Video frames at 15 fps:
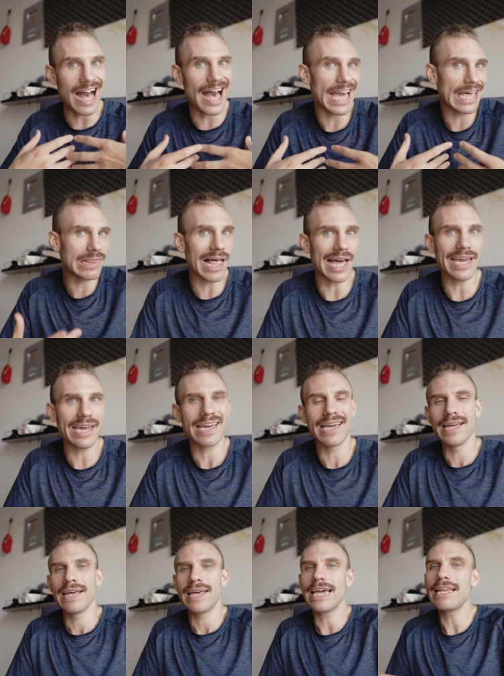I like
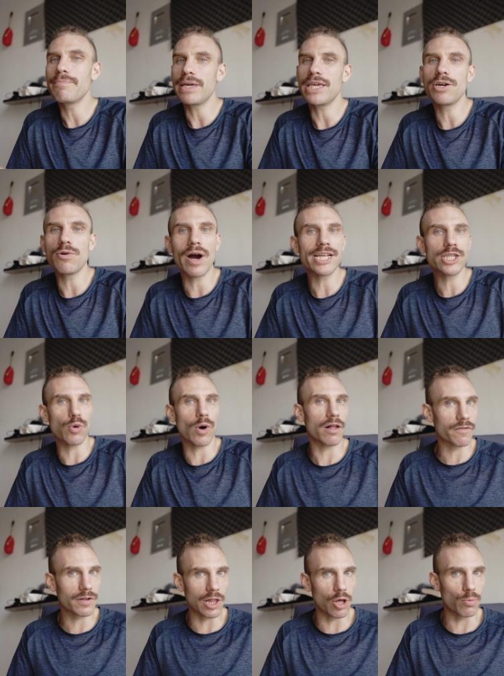in M I U I
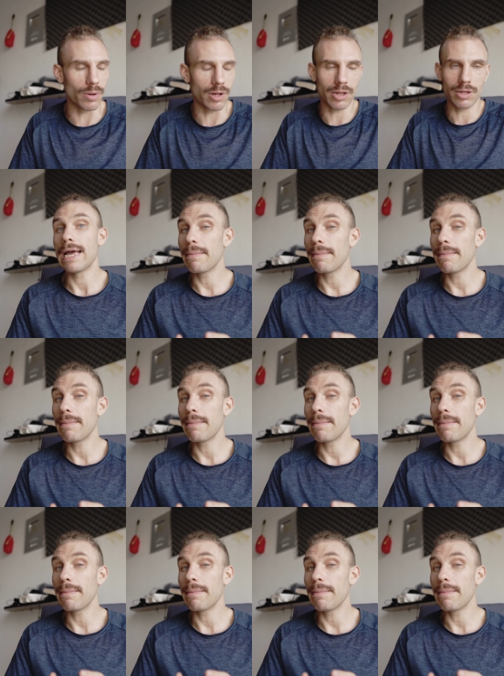twelve Global.